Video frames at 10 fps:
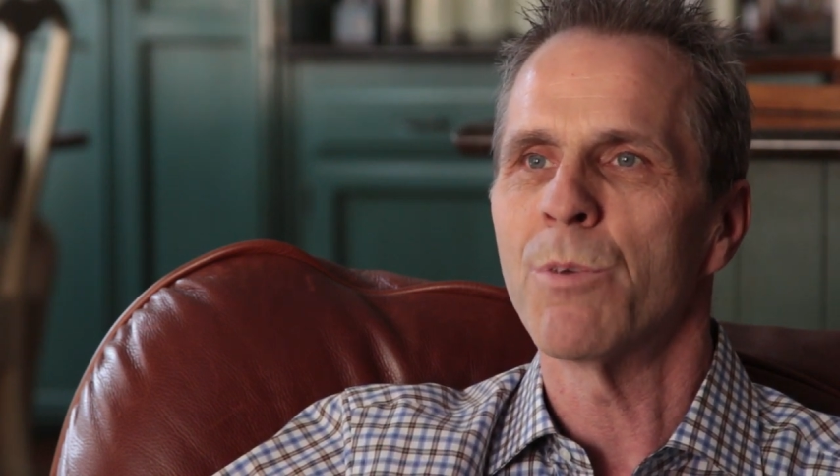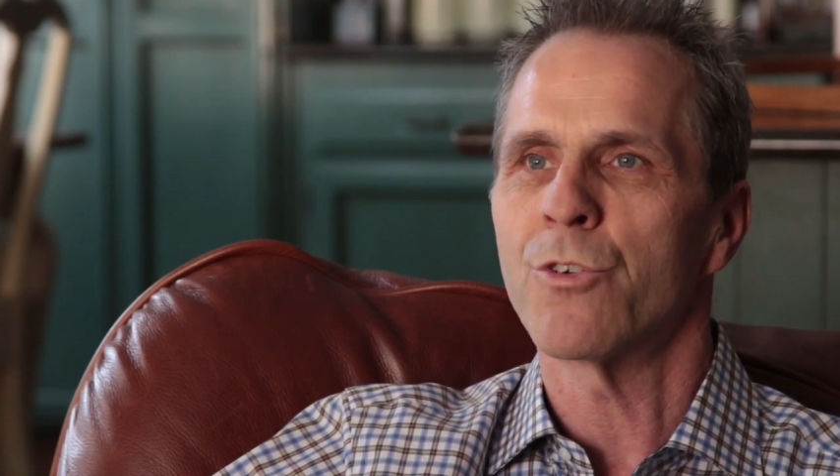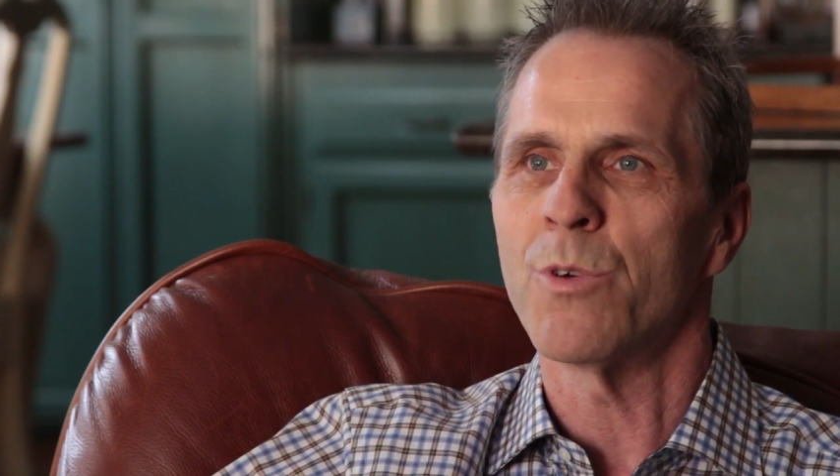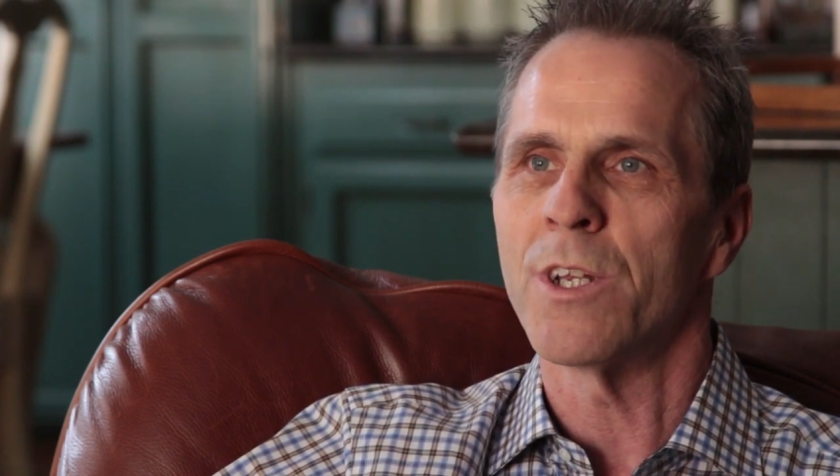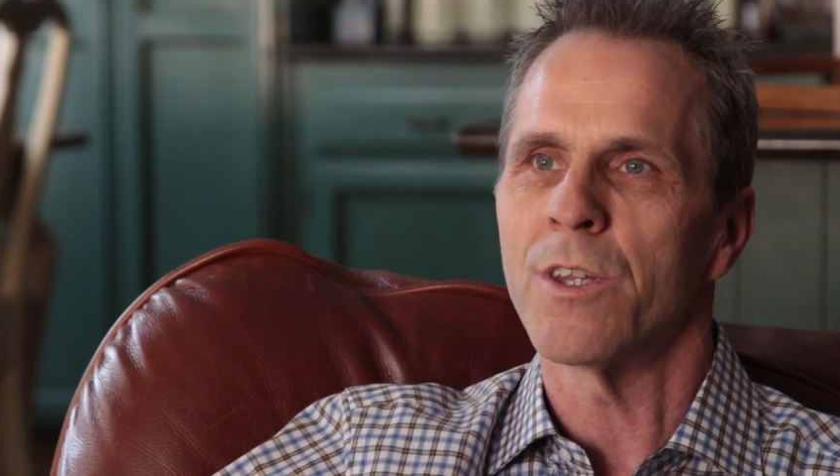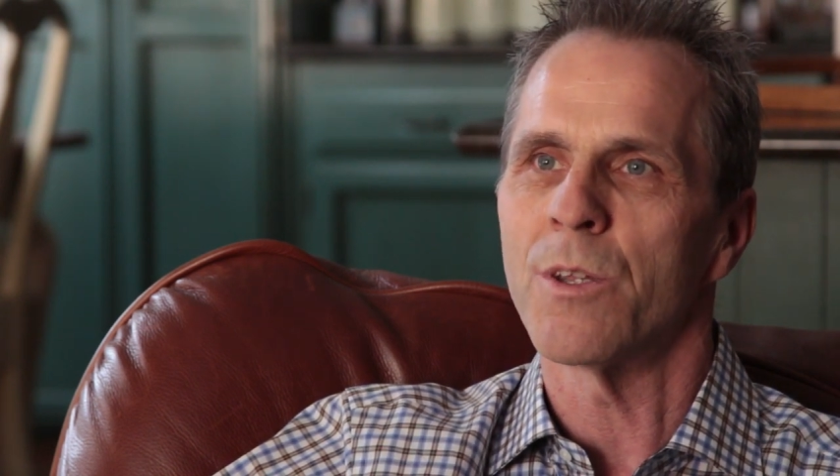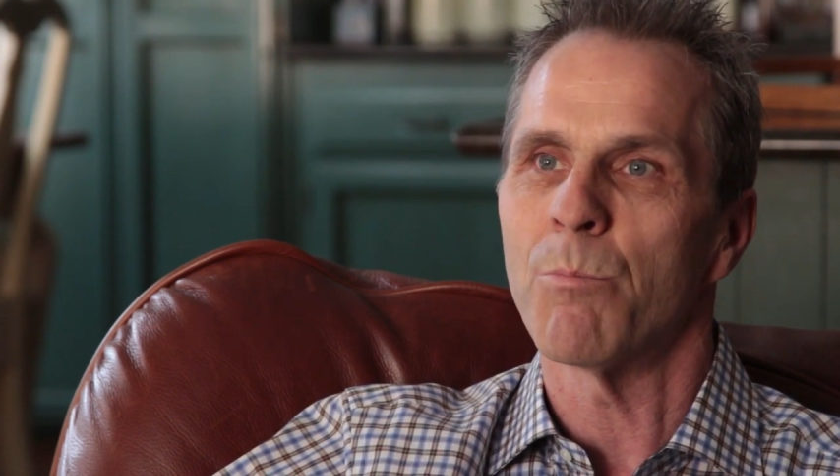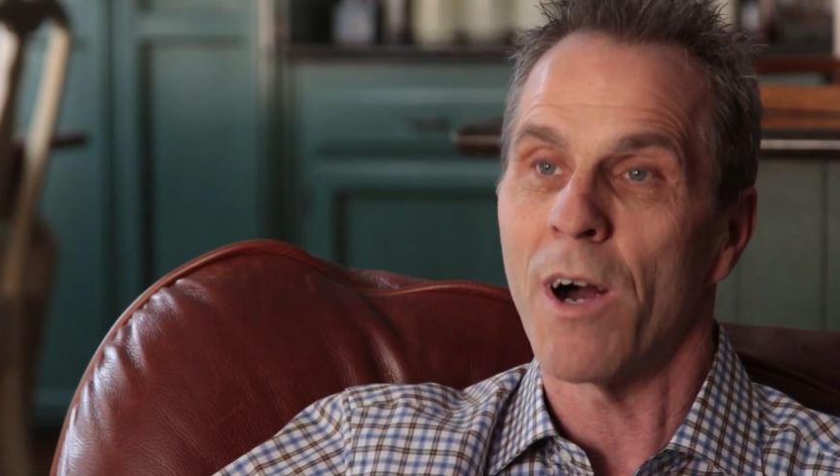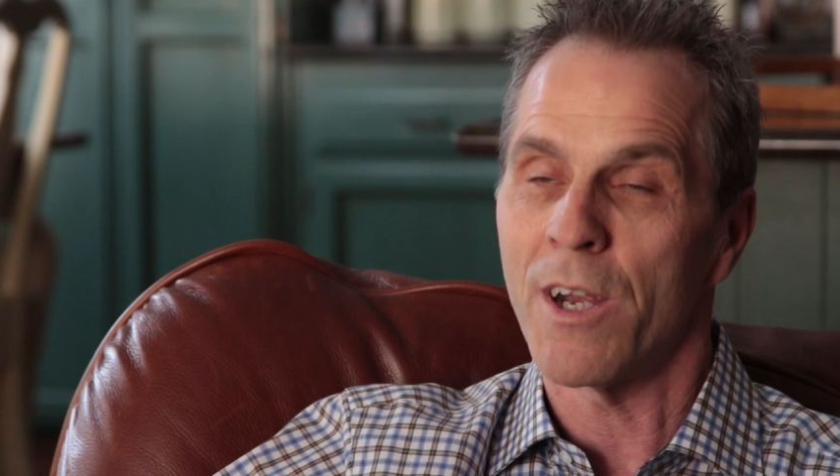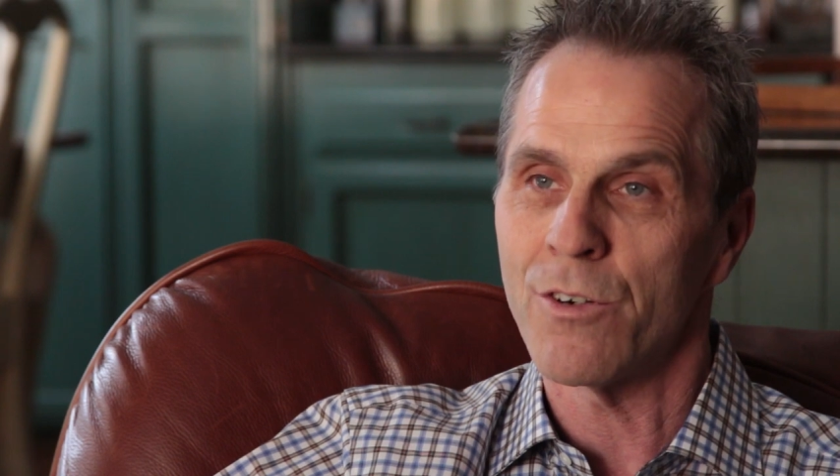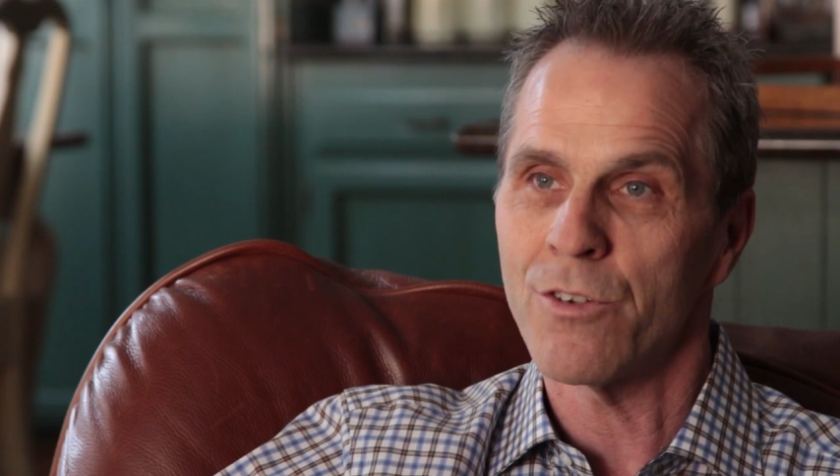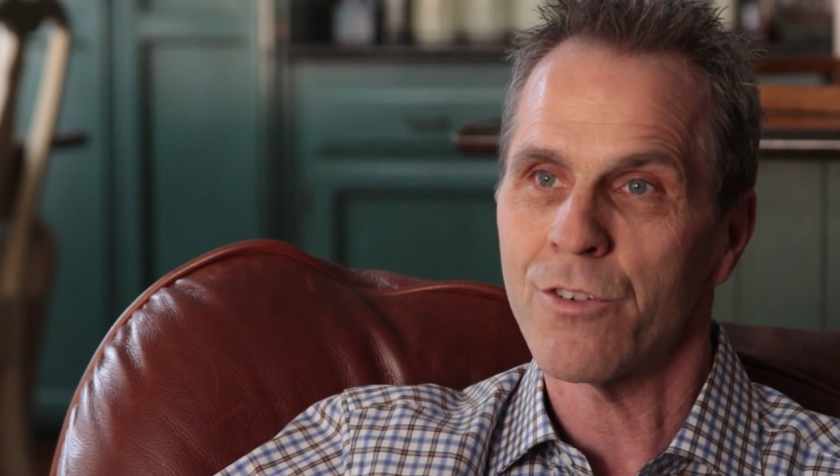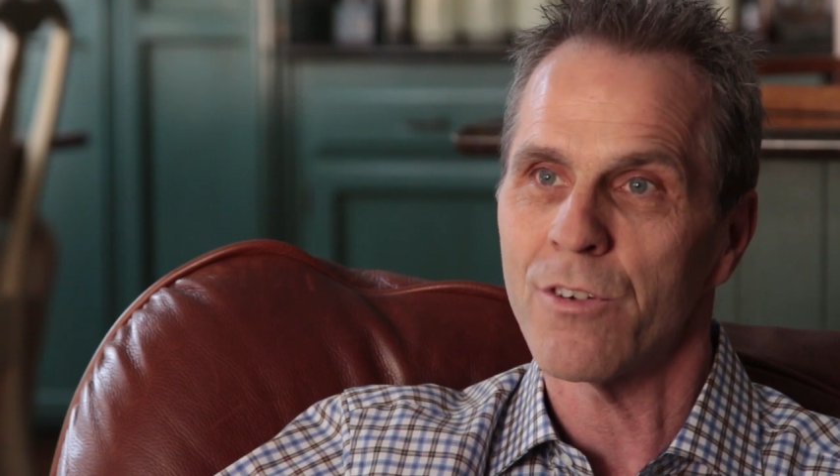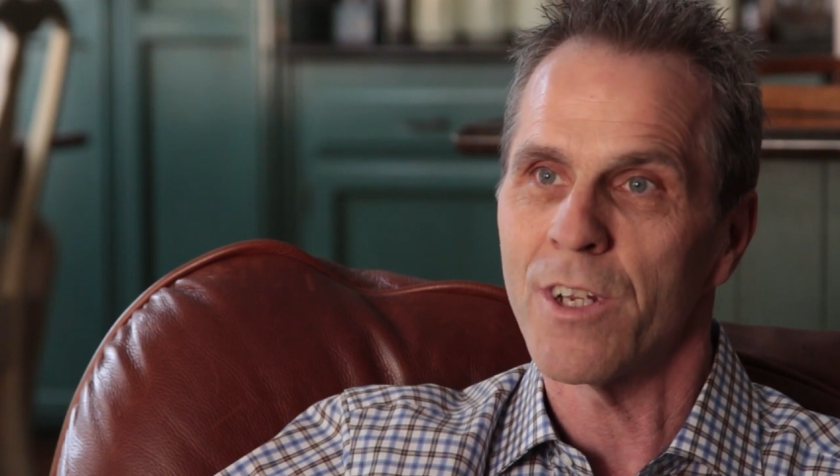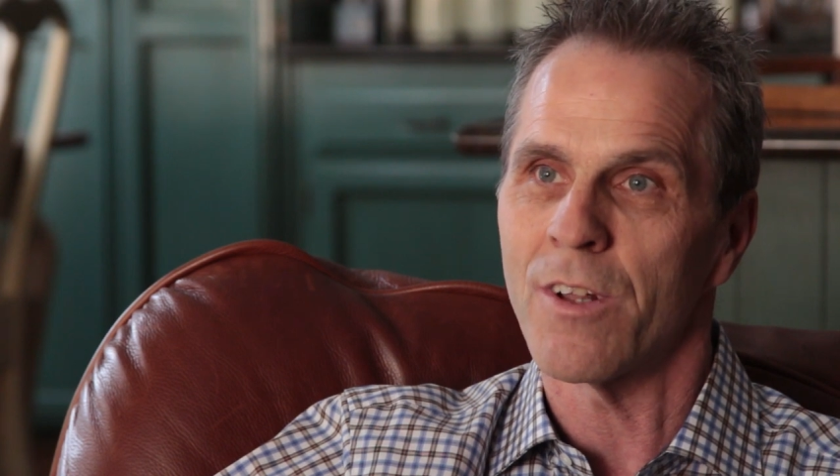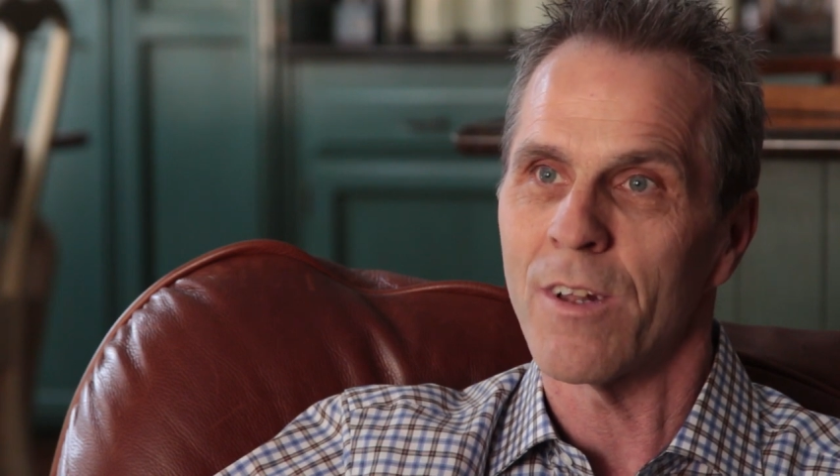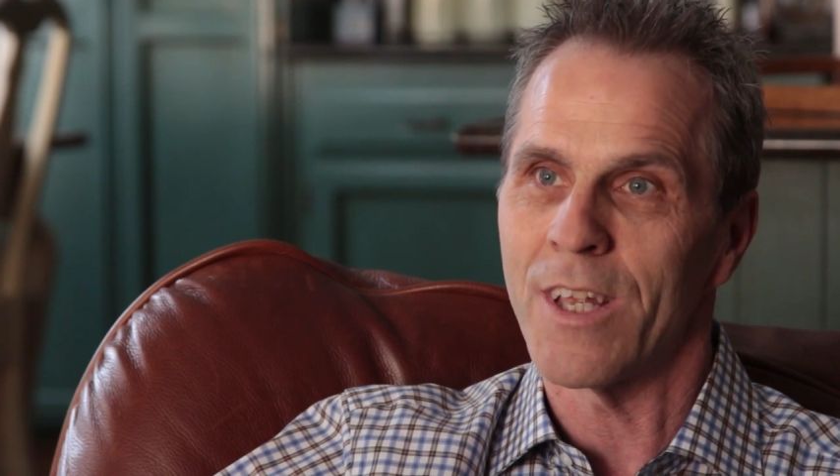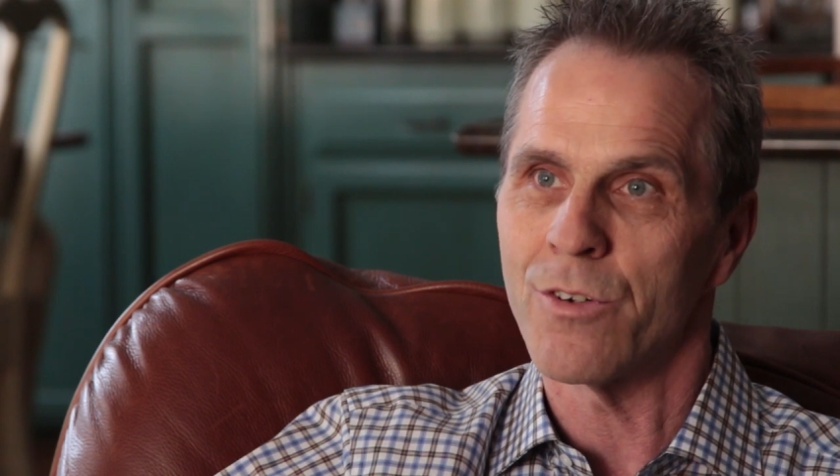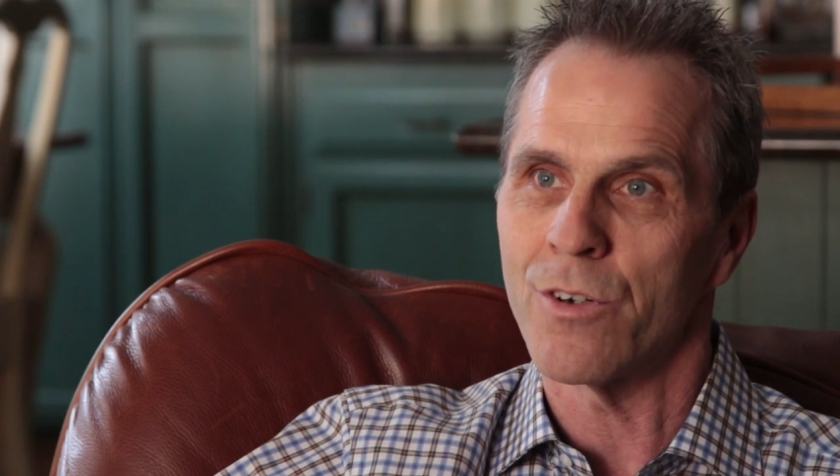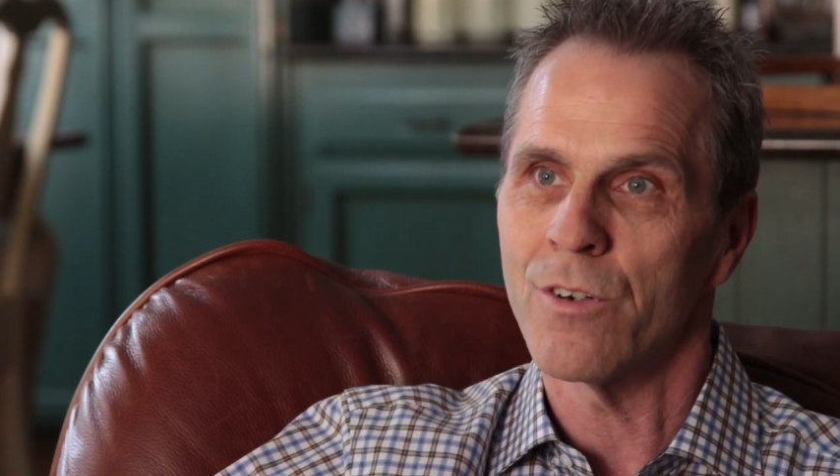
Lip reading: between the buyers and the lender,